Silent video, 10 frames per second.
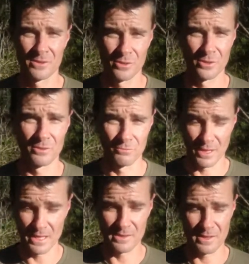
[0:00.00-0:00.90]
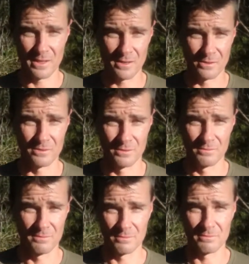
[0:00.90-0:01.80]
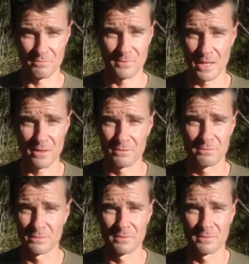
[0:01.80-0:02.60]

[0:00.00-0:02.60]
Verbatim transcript: to raise our, our,